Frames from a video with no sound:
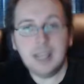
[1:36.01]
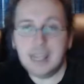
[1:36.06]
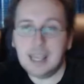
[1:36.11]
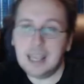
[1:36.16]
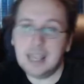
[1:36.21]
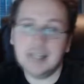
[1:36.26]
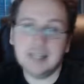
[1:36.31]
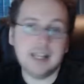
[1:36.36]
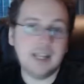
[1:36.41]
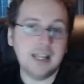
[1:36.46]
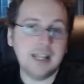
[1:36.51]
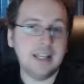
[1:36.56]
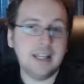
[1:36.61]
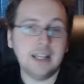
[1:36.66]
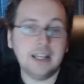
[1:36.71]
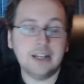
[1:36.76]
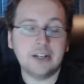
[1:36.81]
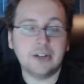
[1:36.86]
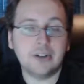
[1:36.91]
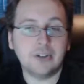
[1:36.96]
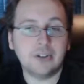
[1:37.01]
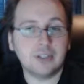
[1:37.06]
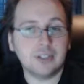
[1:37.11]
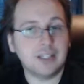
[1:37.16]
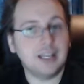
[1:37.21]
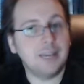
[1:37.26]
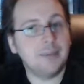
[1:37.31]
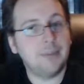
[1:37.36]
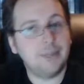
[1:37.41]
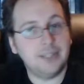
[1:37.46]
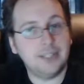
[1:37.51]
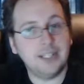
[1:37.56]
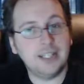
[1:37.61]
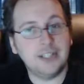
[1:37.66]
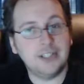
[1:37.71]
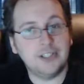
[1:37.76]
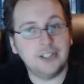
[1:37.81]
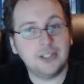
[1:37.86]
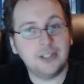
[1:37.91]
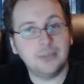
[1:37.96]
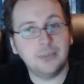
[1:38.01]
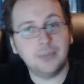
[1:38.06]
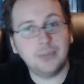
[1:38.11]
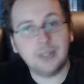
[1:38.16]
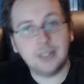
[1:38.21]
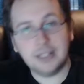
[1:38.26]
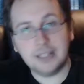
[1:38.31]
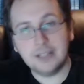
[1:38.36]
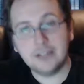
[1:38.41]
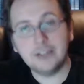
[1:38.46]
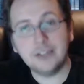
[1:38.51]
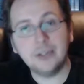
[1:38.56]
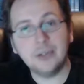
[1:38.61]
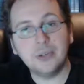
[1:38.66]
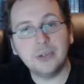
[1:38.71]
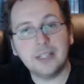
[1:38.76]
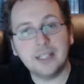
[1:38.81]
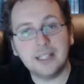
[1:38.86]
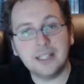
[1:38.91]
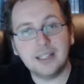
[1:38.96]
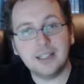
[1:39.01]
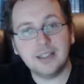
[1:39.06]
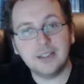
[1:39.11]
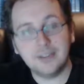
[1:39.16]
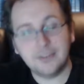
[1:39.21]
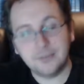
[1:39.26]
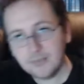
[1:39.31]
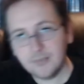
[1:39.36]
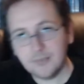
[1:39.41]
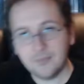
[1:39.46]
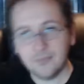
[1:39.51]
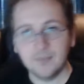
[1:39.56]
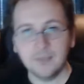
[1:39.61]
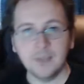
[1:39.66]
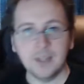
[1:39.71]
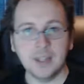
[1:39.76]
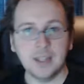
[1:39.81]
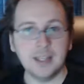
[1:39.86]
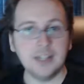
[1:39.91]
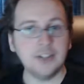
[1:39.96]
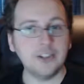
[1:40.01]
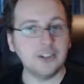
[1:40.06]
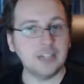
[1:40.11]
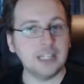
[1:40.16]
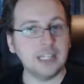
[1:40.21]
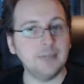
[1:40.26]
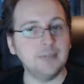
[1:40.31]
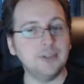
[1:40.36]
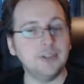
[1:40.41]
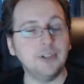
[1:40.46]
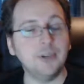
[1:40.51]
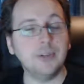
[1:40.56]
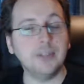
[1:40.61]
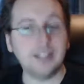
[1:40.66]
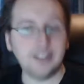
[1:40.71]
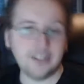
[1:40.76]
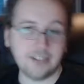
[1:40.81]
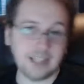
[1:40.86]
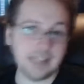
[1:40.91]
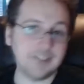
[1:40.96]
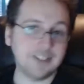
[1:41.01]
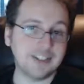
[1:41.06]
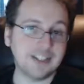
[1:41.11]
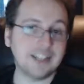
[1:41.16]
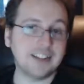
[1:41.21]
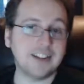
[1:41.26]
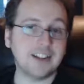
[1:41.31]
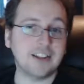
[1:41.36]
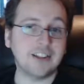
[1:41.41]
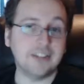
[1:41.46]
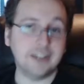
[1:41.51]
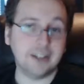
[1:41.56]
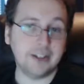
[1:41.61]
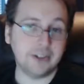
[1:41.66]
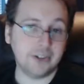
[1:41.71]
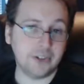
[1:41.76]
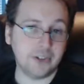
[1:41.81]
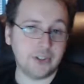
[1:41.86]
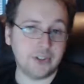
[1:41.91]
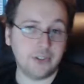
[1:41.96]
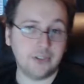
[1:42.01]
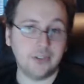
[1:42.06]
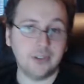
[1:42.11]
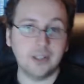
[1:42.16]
And in their competition, what they're doing is, they just keep doing the same things as the other, just